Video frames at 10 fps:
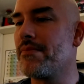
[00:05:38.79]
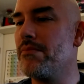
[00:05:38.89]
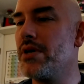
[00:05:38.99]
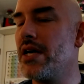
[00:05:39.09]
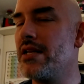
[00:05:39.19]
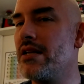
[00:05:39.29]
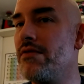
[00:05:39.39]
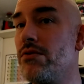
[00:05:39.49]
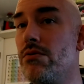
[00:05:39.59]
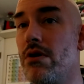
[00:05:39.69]
But
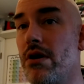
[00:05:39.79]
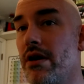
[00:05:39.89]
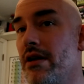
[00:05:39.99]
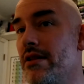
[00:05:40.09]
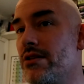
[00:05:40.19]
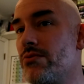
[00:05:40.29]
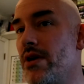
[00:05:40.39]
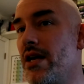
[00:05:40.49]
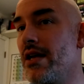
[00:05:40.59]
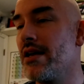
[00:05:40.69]
if you are in this
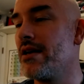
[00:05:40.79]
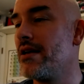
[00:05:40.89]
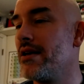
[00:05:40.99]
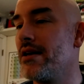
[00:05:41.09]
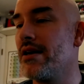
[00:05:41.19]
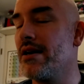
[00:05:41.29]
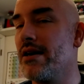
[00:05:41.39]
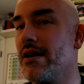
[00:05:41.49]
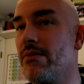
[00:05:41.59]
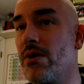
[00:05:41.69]
way,
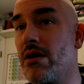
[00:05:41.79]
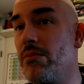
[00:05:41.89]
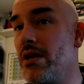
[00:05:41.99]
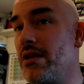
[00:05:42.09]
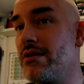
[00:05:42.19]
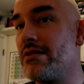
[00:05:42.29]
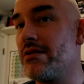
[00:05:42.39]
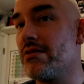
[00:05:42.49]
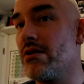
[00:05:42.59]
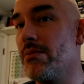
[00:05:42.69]
I recommend
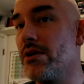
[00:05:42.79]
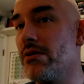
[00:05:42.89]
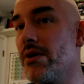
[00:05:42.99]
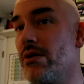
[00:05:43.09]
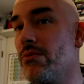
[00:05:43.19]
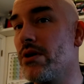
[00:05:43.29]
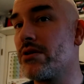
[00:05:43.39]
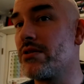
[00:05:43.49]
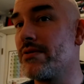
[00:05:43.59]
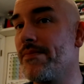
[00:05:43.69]
Armadillo Ale
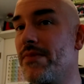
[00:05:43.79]
Works.